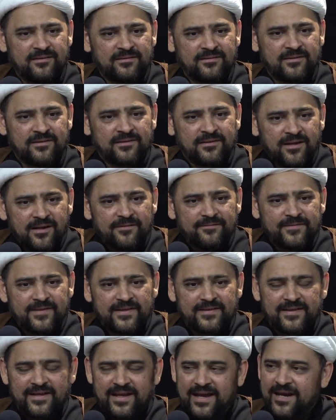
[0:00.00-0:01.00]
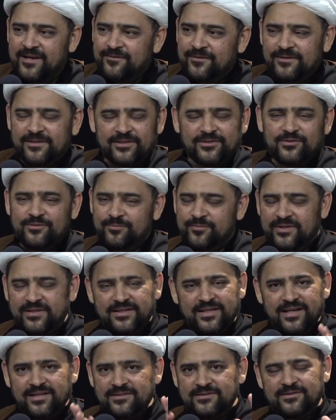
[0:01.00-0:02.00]
The love that they had for Allah, you
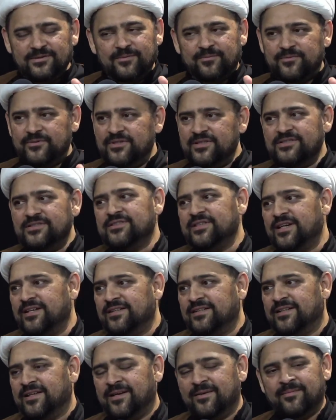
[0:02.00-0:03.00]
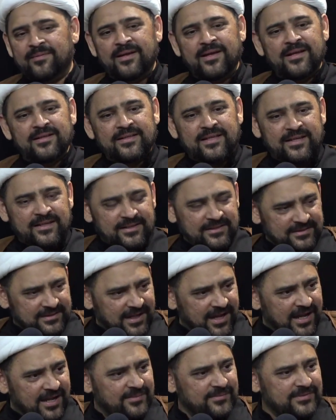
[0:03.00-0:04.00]
begin to appreciate them. That in
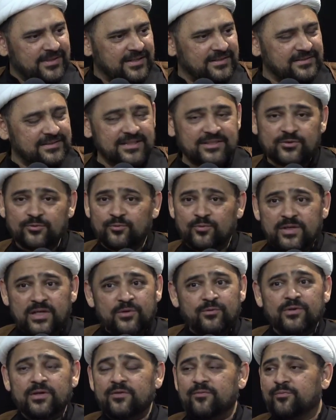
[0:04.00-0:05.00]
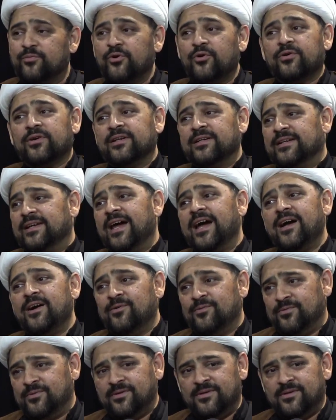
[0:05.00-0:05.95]
times like this, we would have broken down.